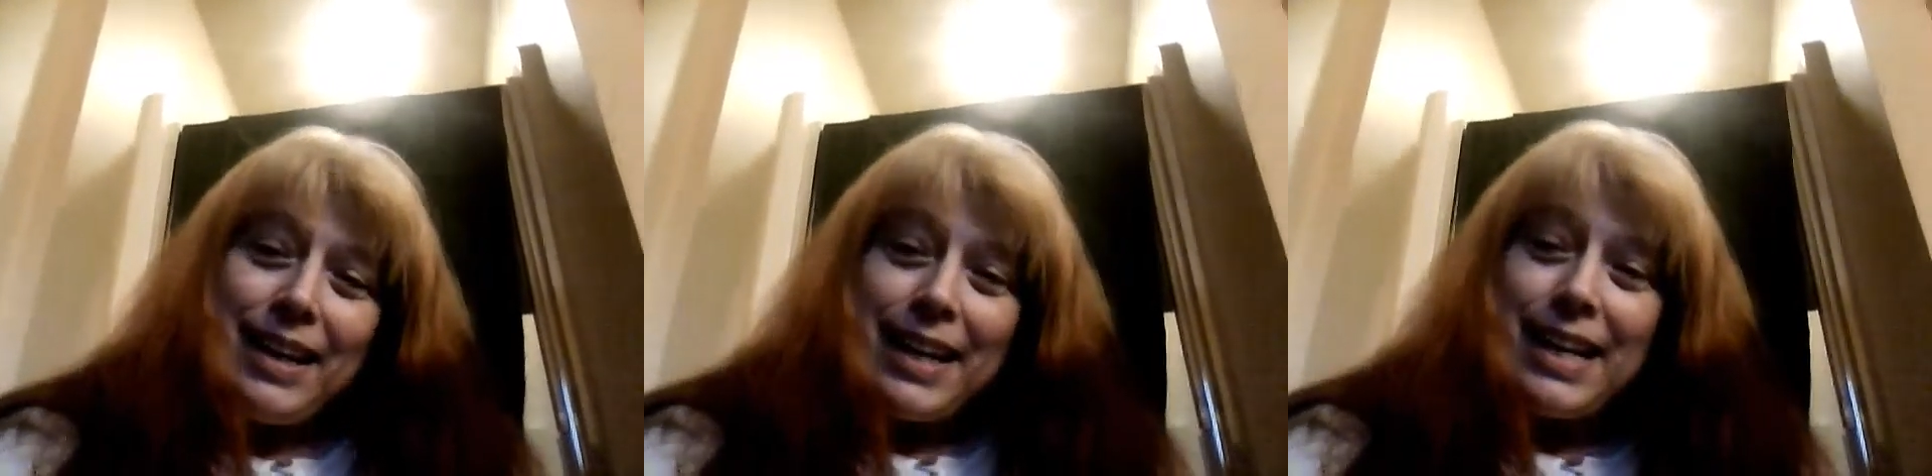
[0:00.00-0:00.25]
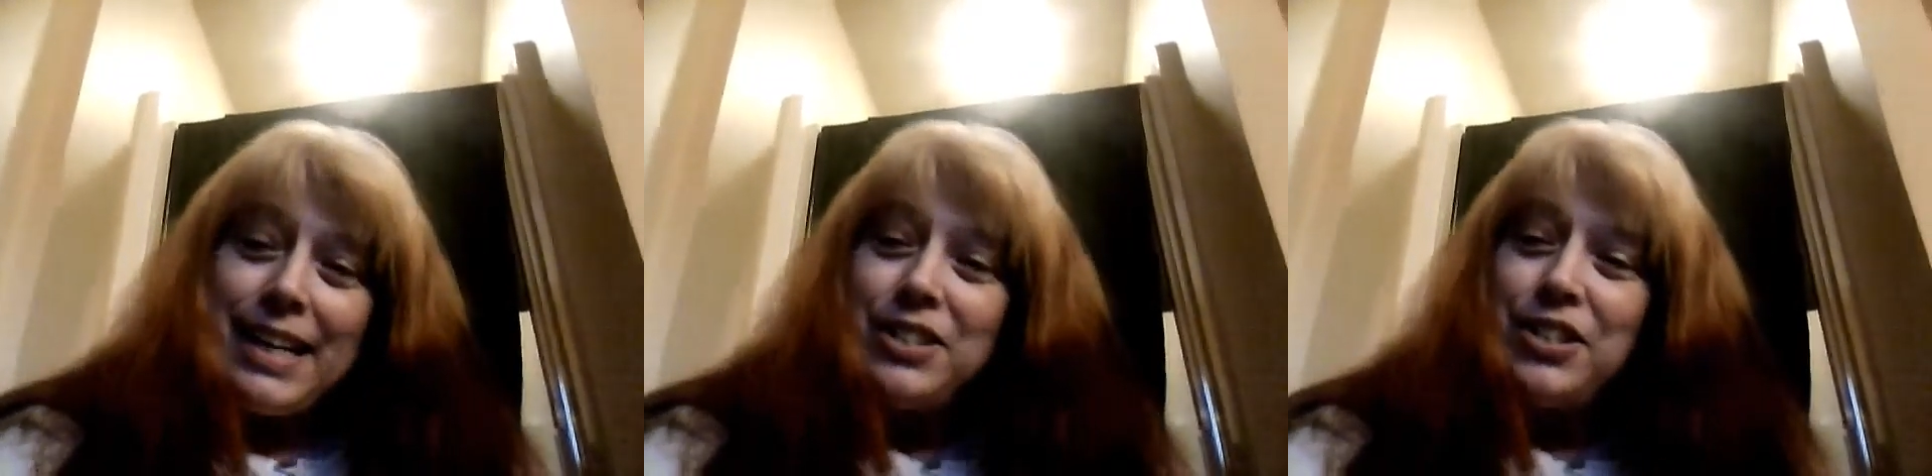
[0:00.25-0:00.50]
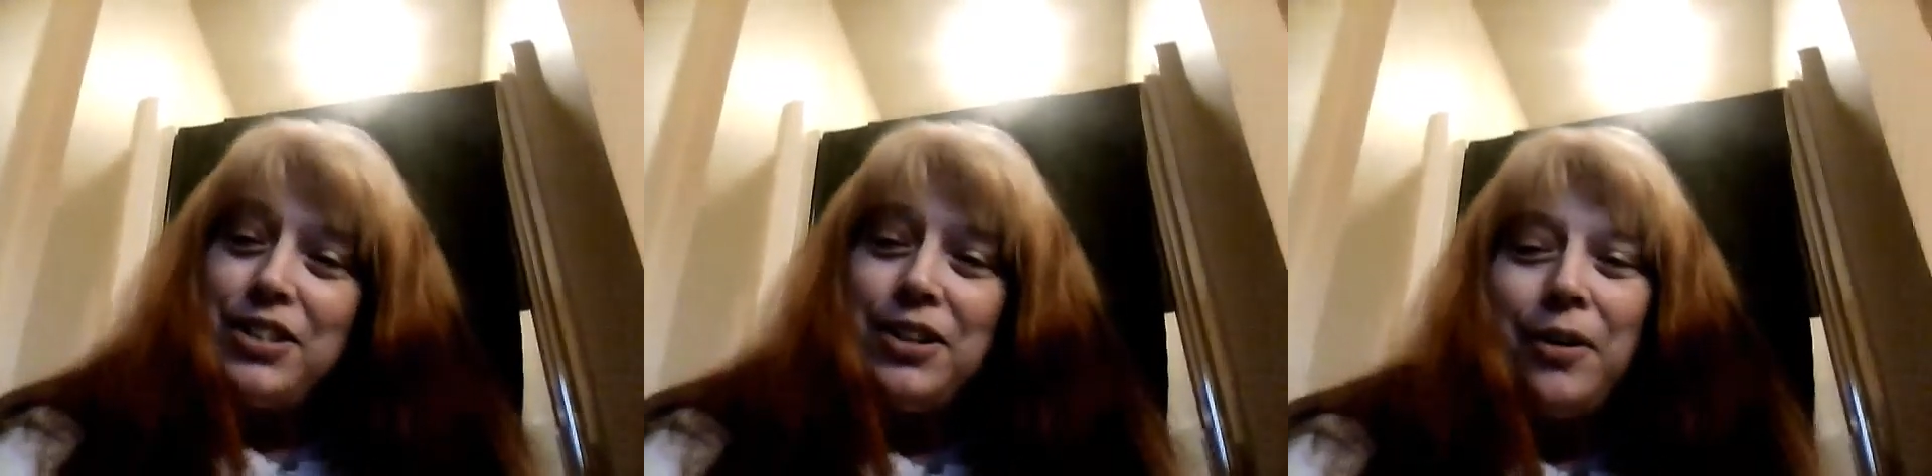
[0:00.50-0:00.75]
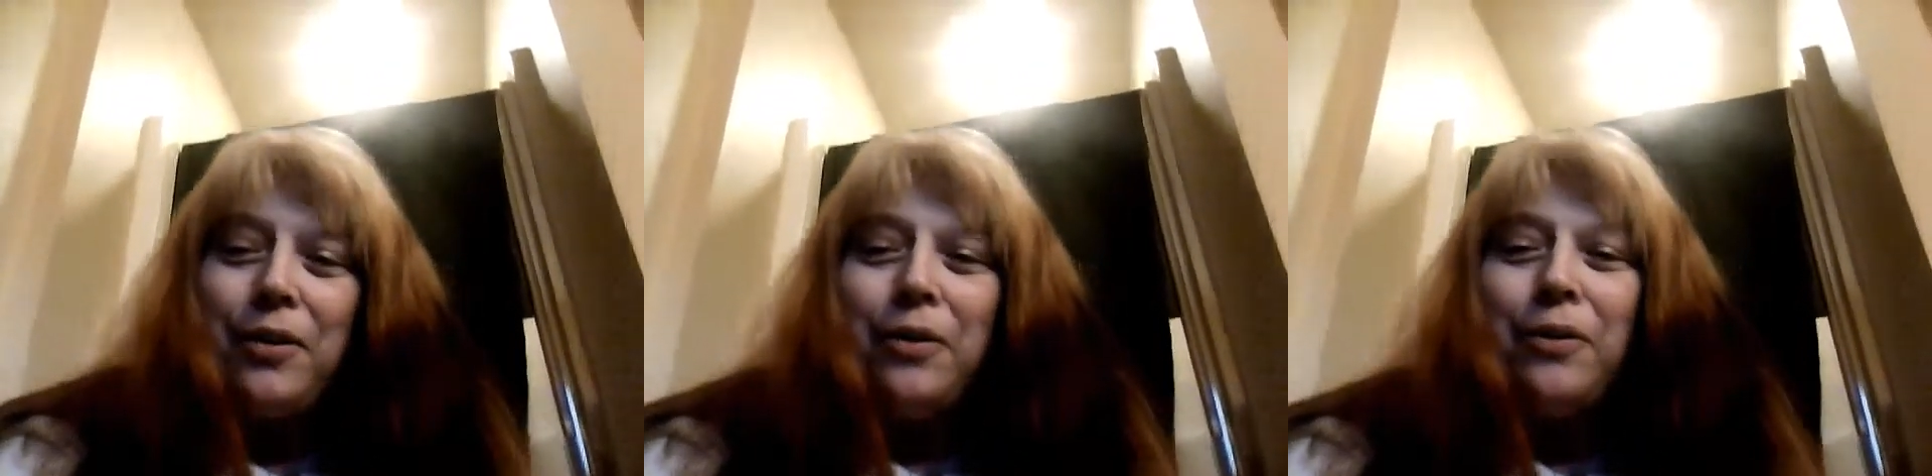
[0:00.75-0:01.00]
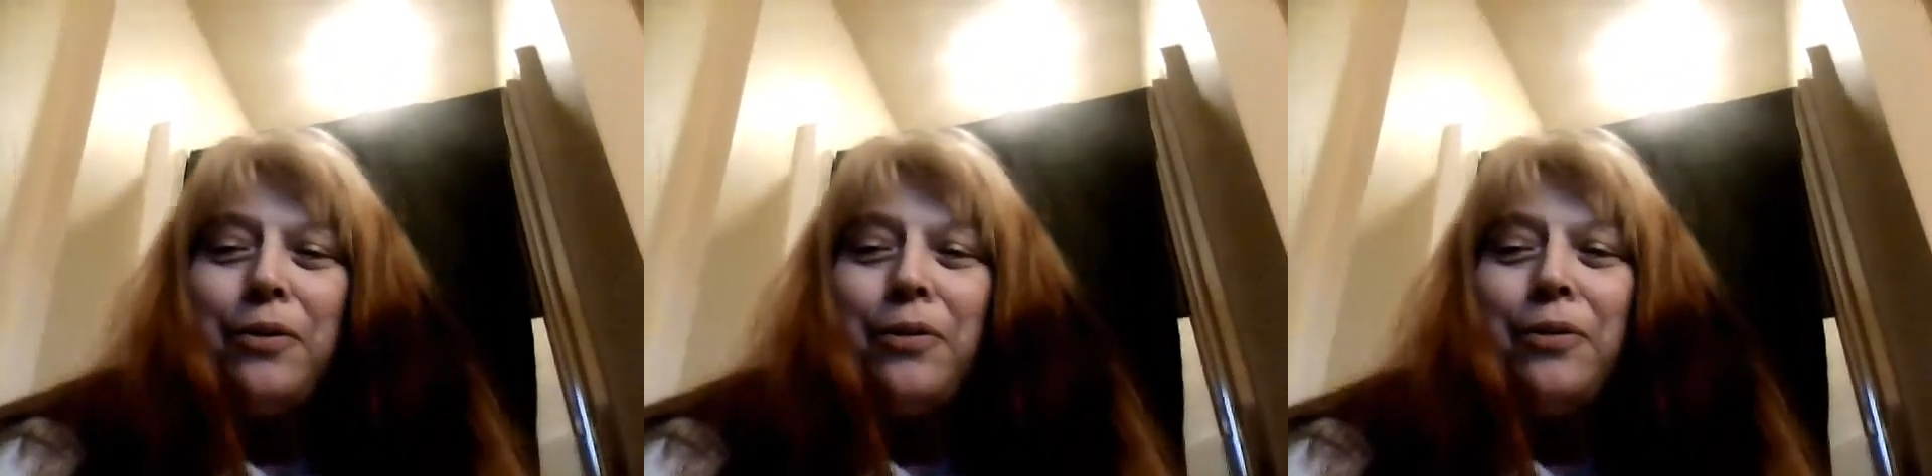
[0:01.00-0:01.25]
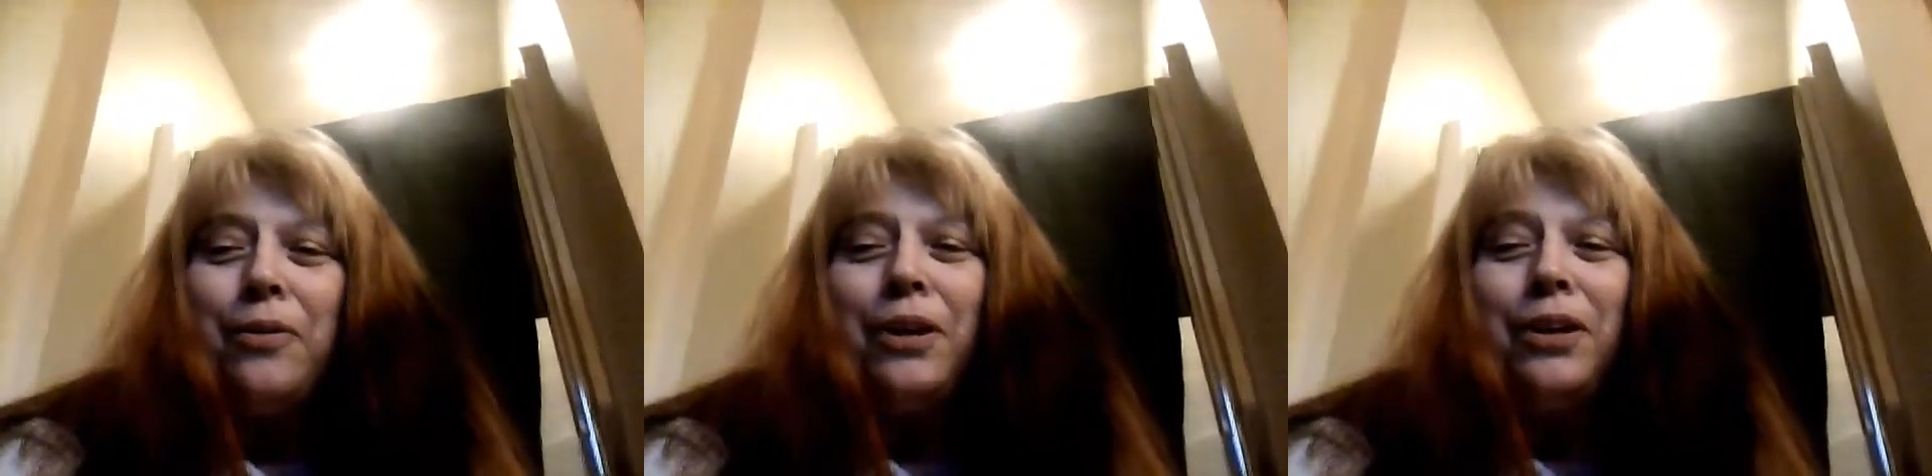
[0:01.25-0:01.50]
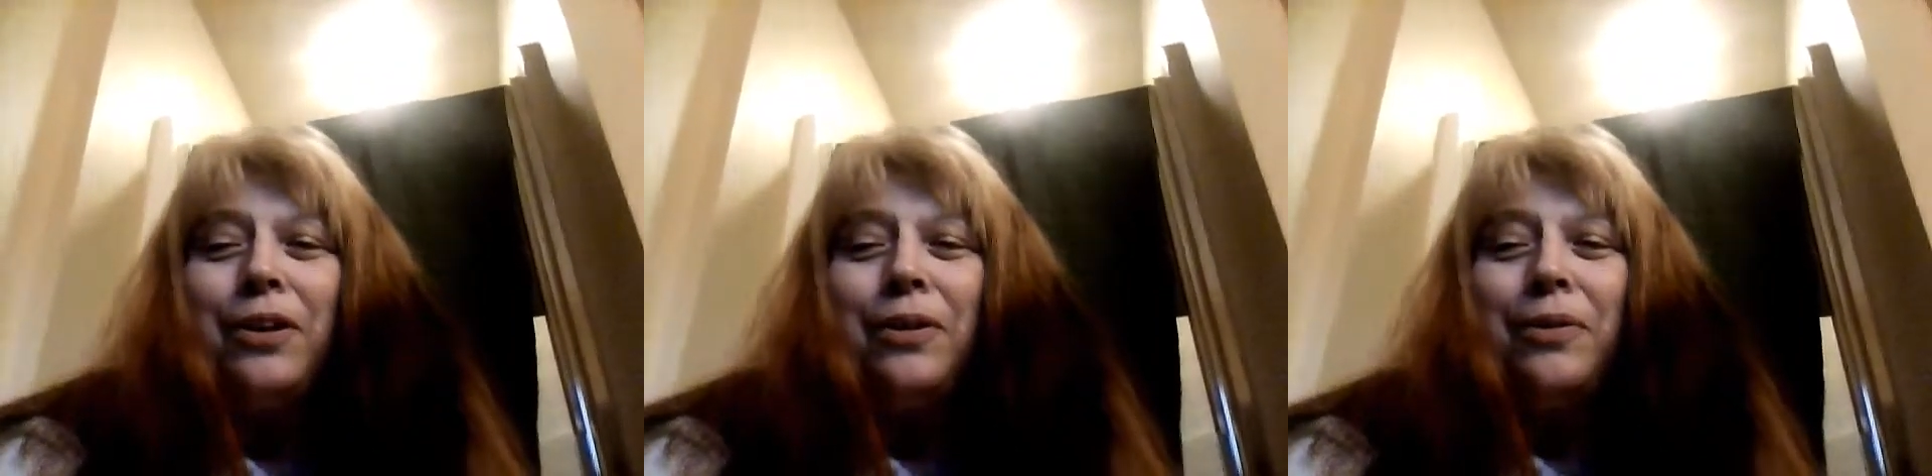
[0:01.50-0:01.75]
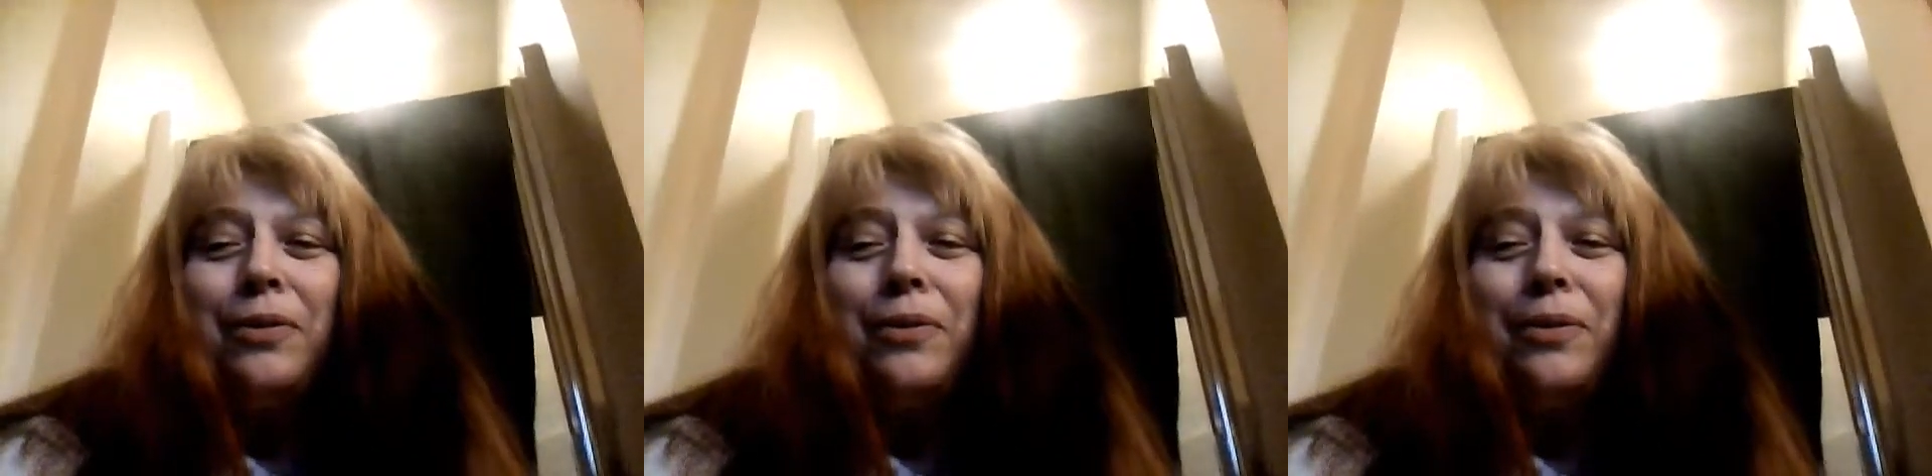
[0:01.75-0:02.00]
Getting to know
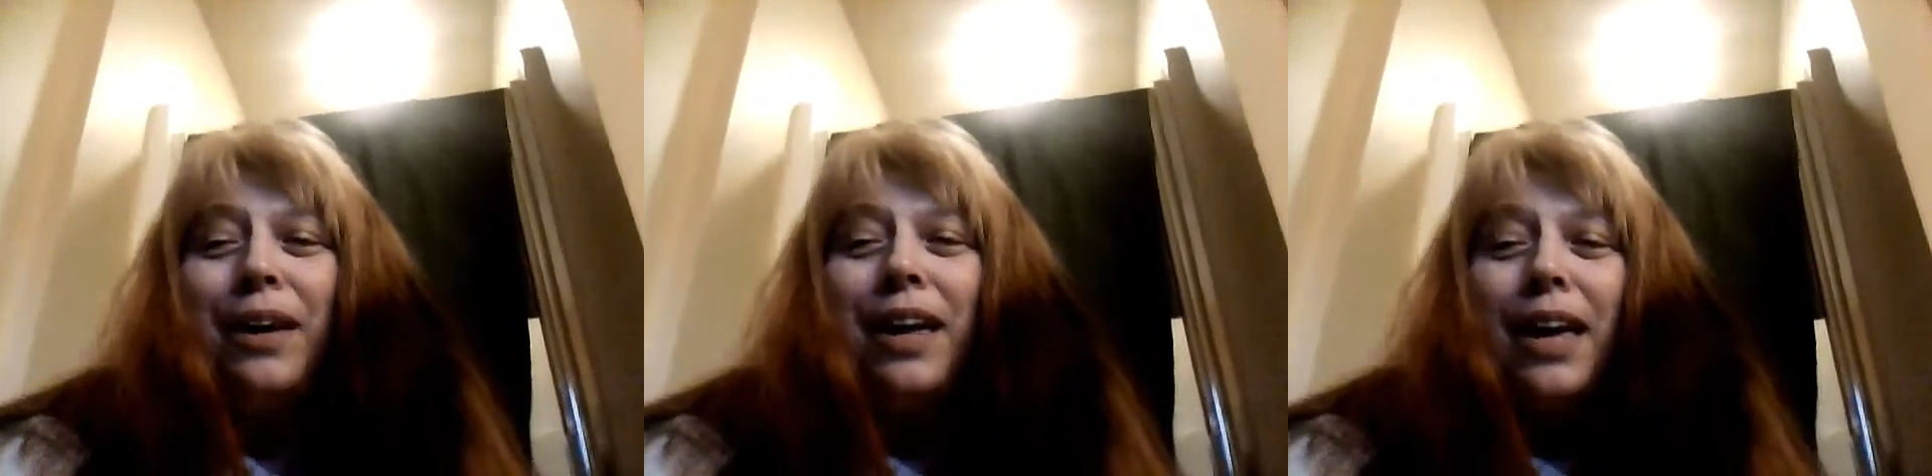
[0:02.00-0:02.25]
you,